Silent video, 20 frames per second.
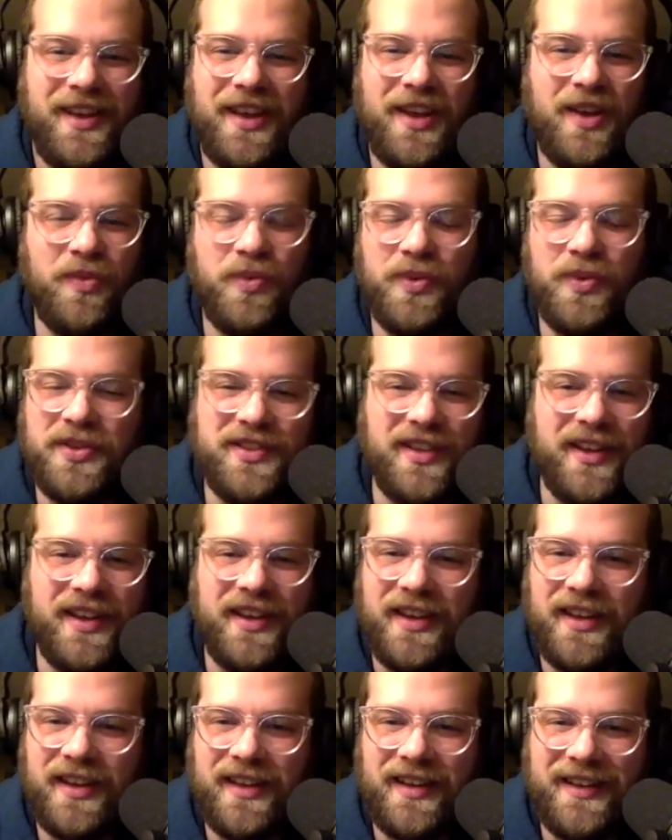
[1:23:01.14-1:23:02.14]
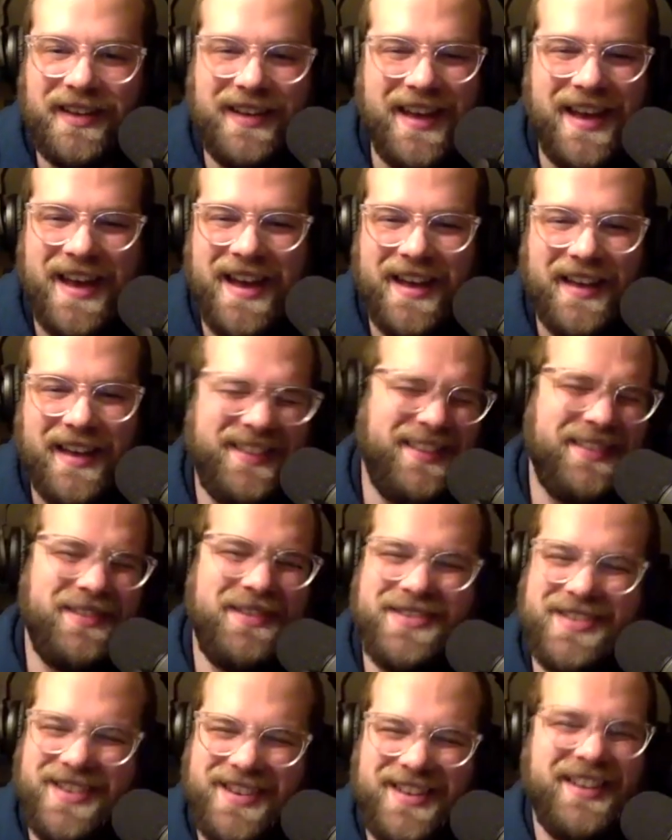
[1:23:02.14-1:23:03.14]
It was like exhibit. Yeah, it
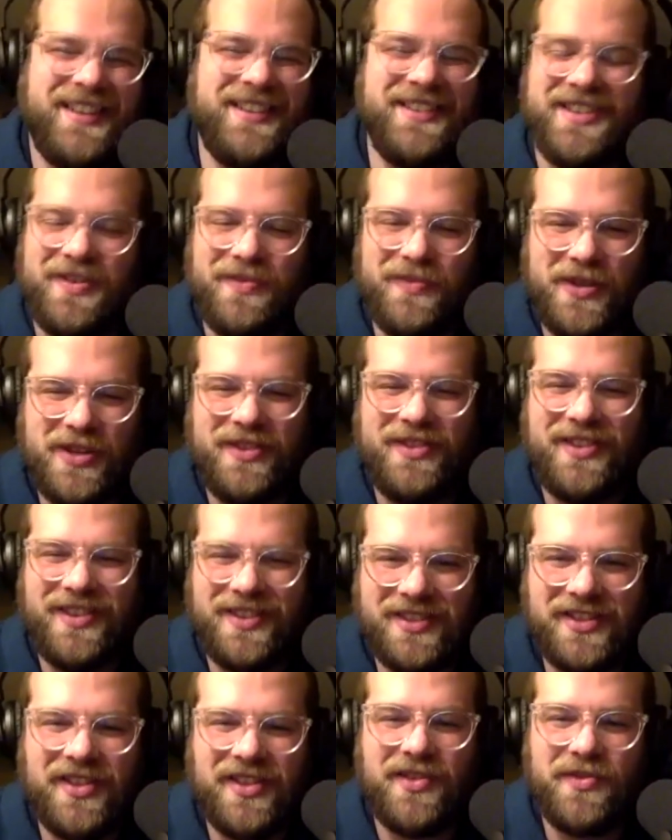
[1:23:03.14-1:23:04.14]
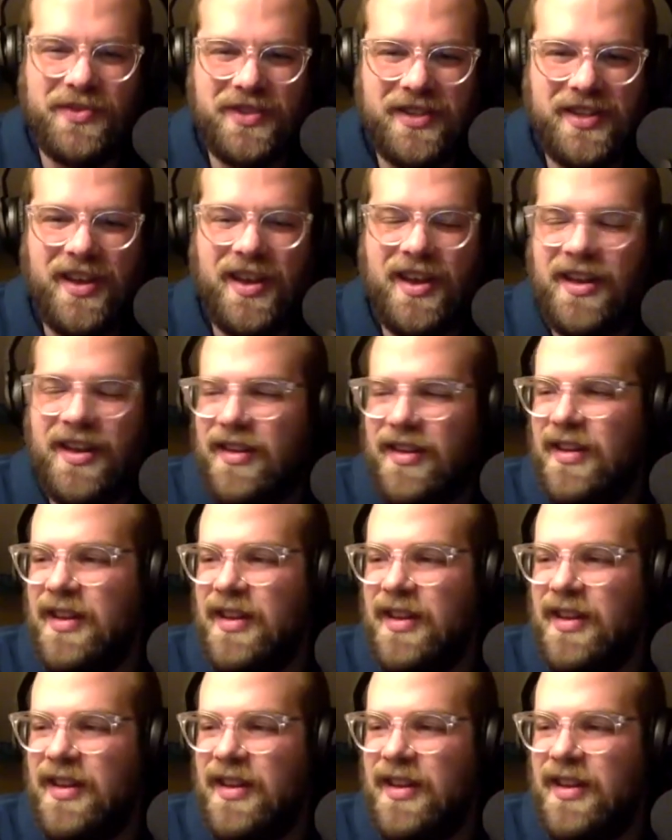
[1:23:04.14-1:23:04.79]
was an exhibit. Let's go with that.